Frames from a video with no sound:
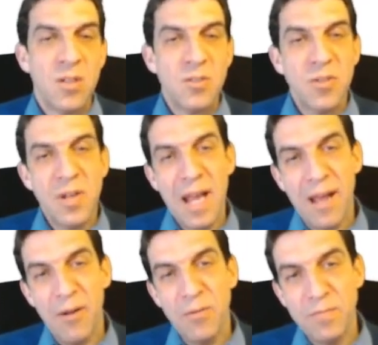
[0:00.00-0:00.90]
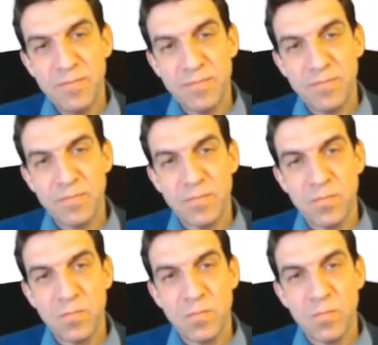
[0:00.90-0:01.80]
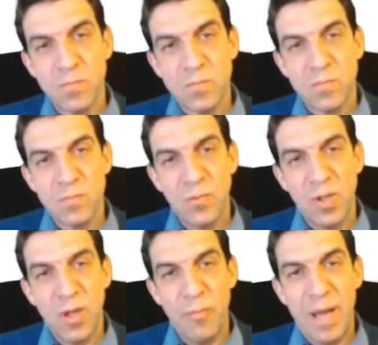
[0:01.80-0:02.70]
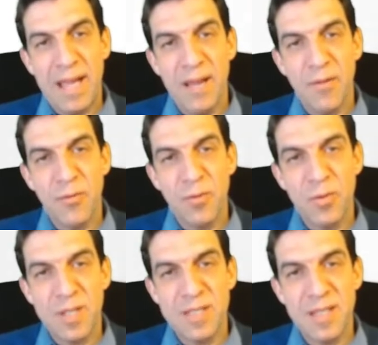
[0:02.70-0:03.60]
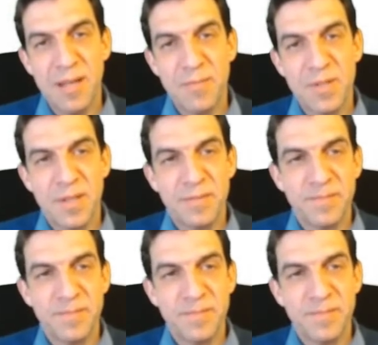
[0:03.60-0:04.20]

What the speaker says: So now we go back out through all these steps.